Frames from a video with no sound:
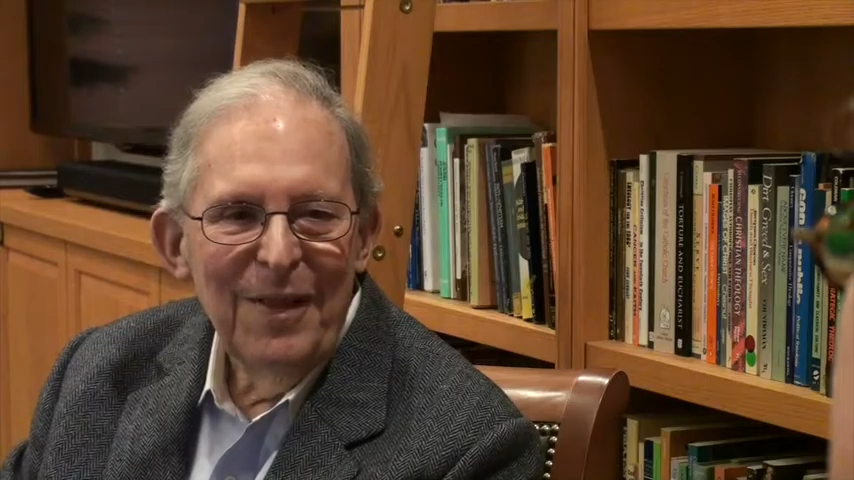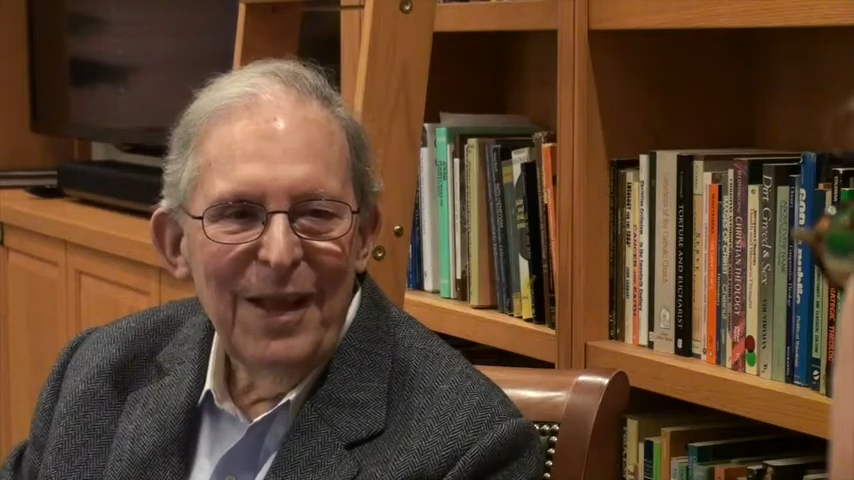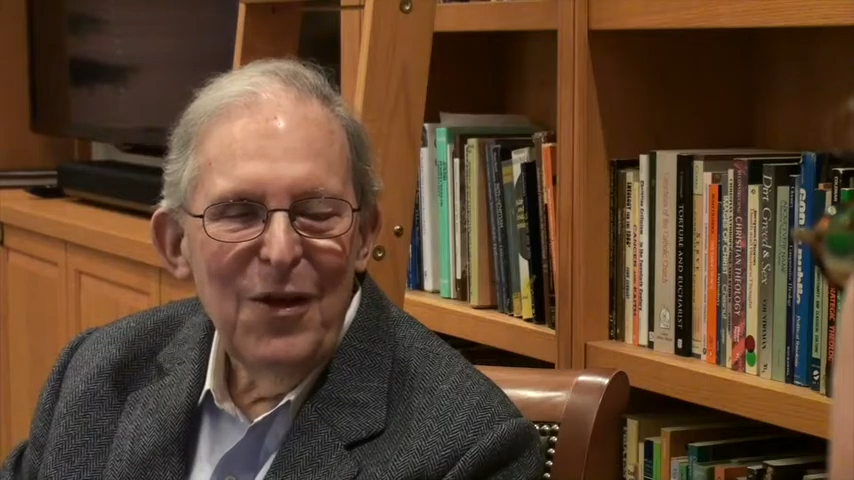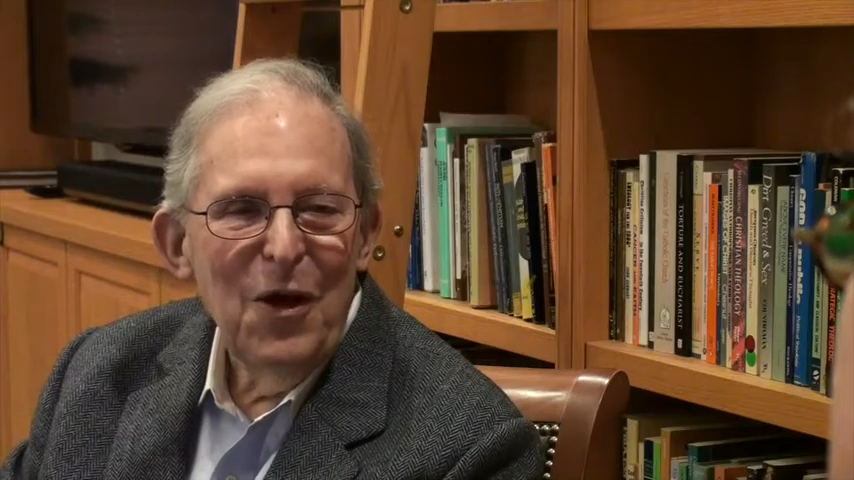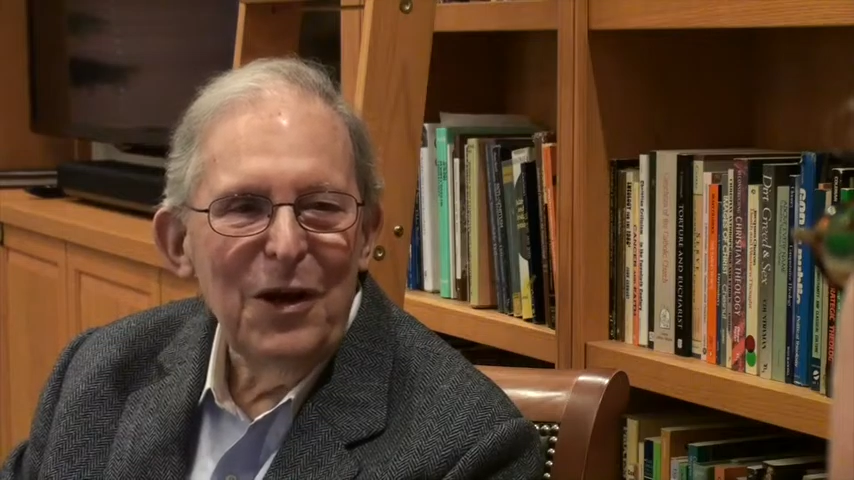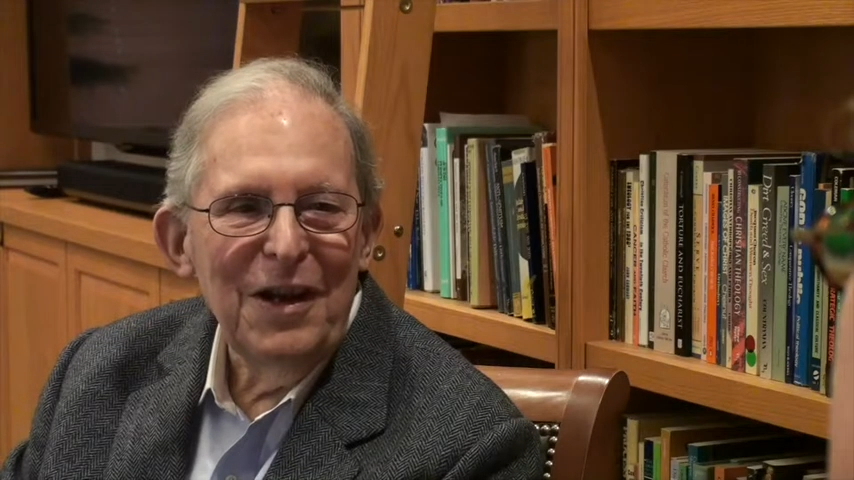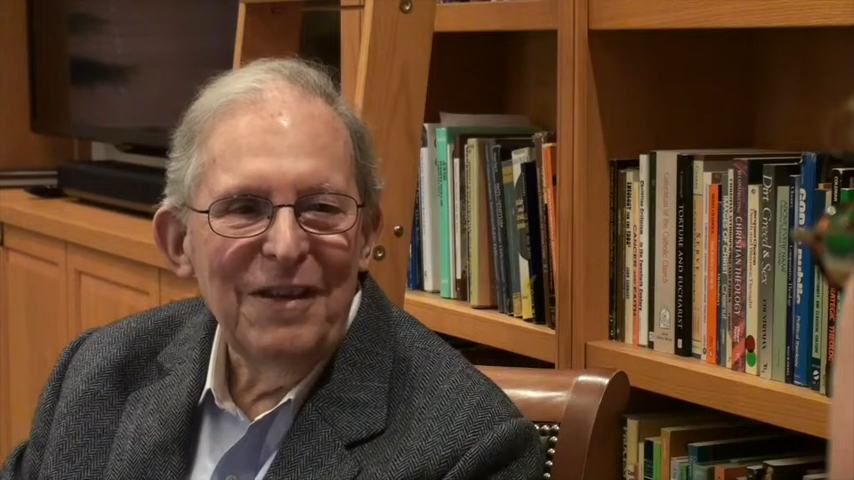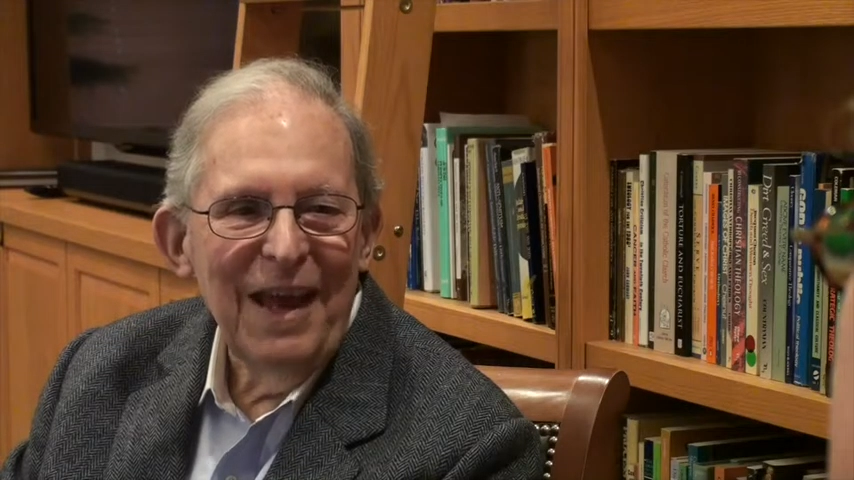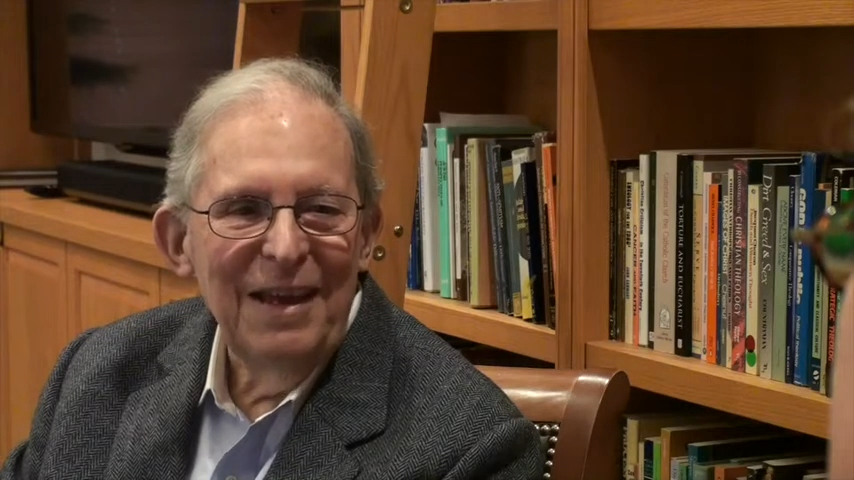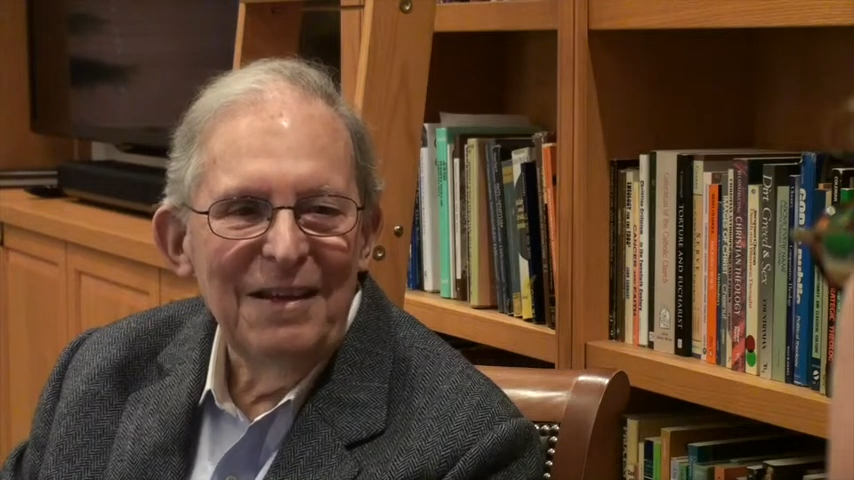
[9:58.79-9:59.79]
the
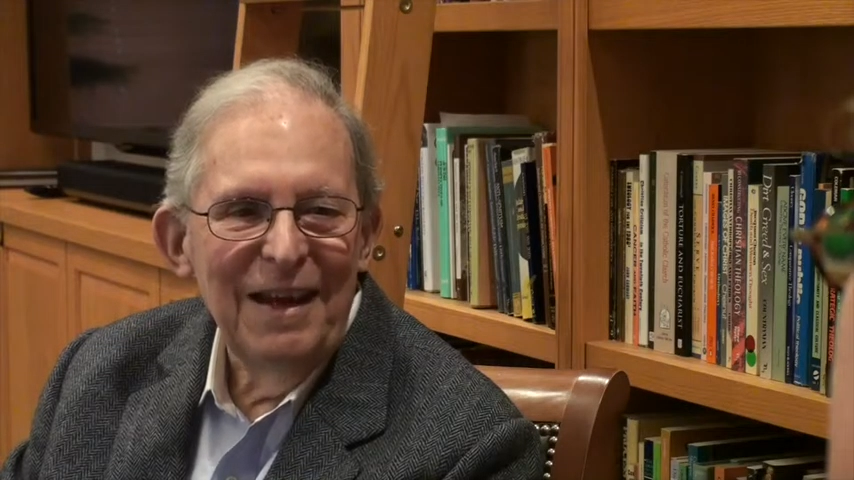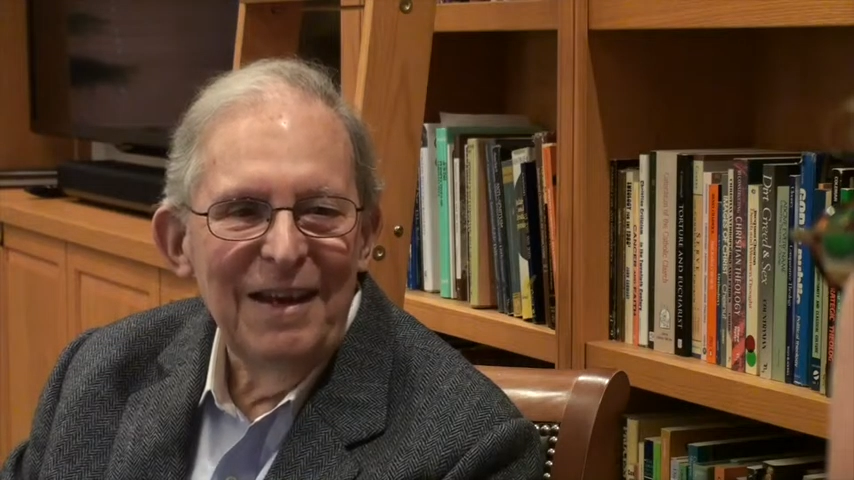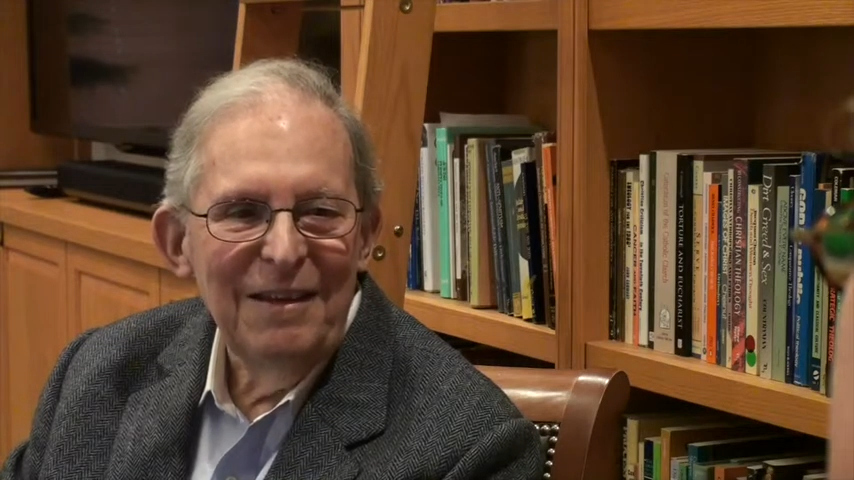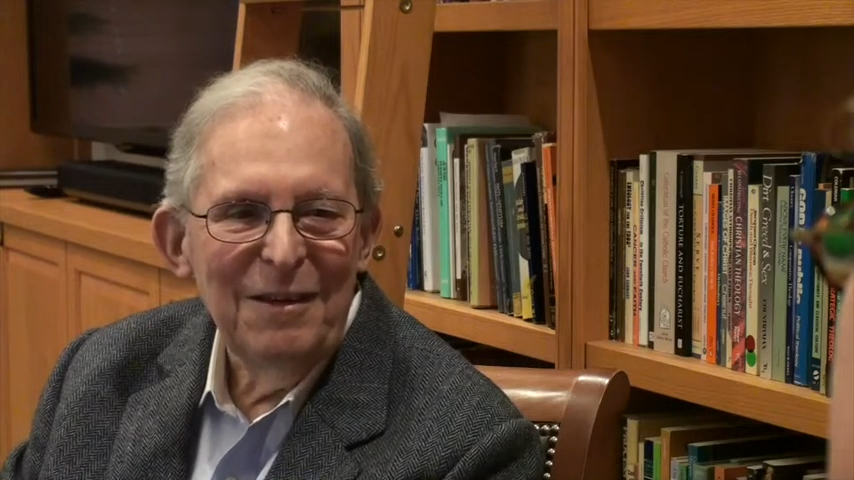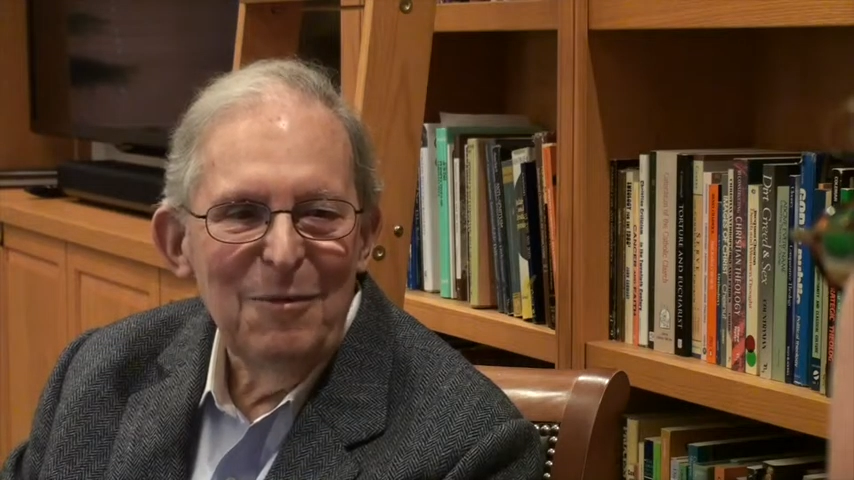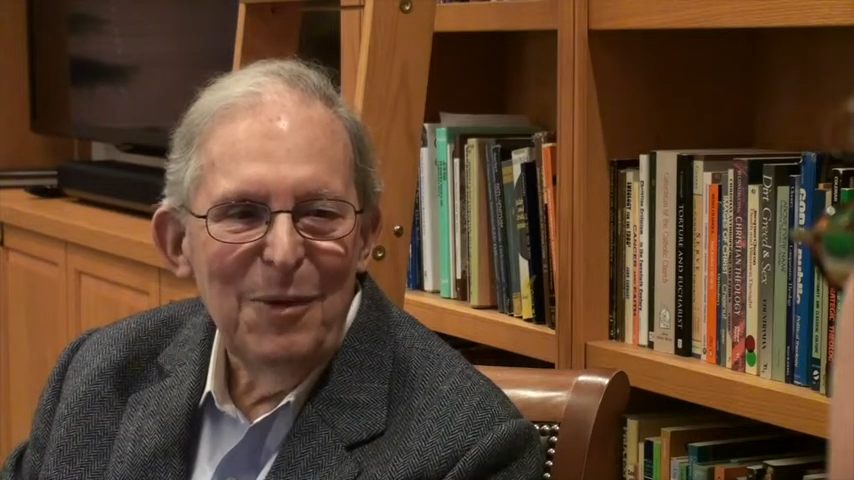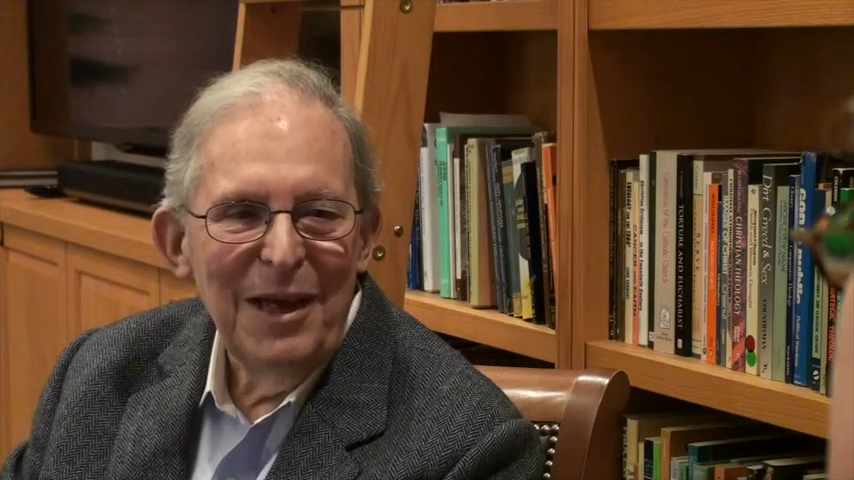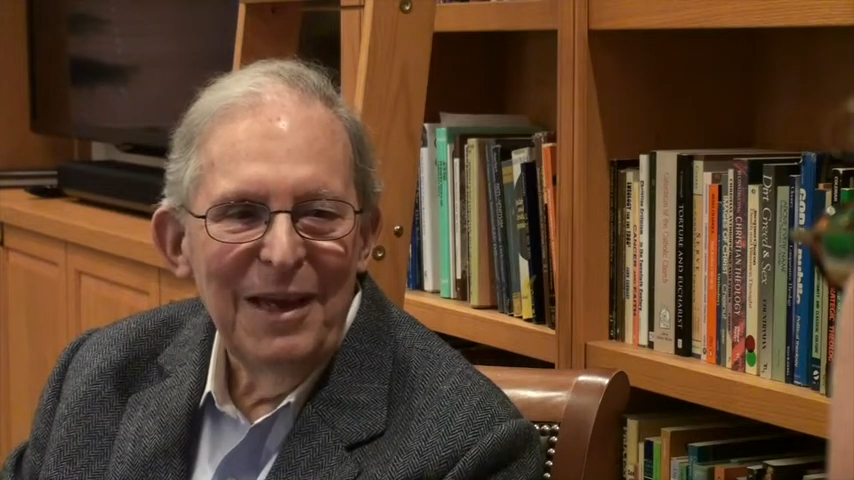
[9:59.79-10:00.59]
organization is to be,